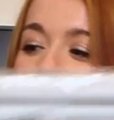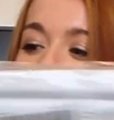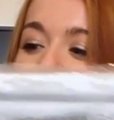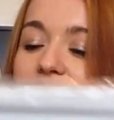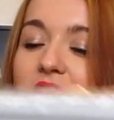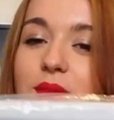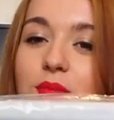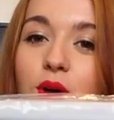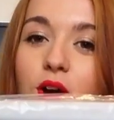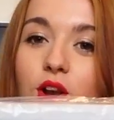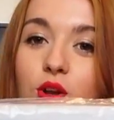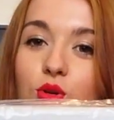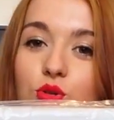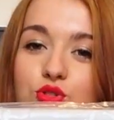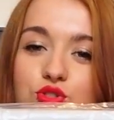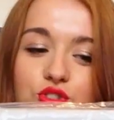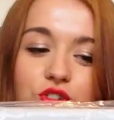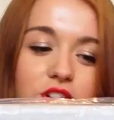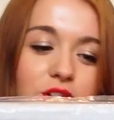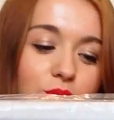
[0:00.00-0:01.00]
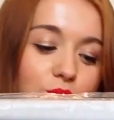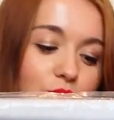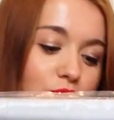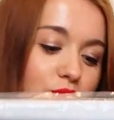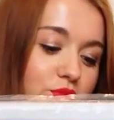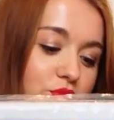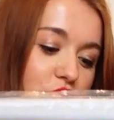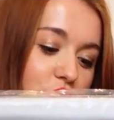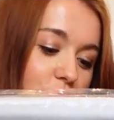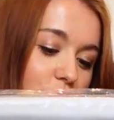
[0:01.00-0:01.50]
Take my laundry
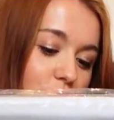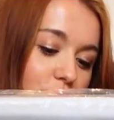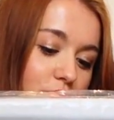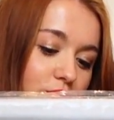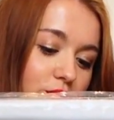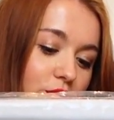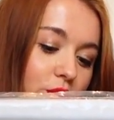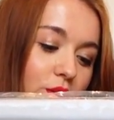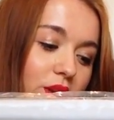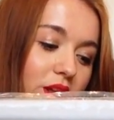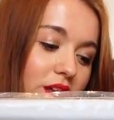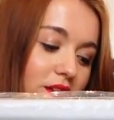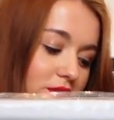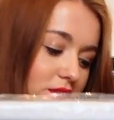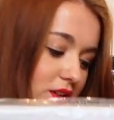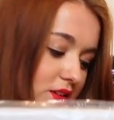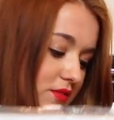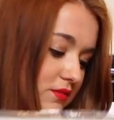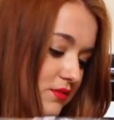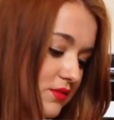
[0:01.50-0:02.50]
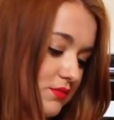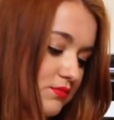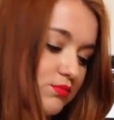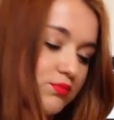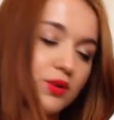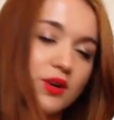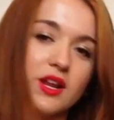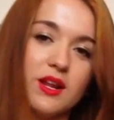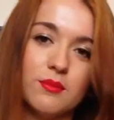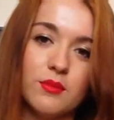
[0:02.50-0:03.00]
to uni and
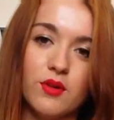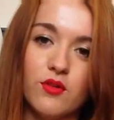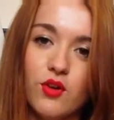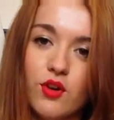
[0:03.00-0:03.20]
put it in my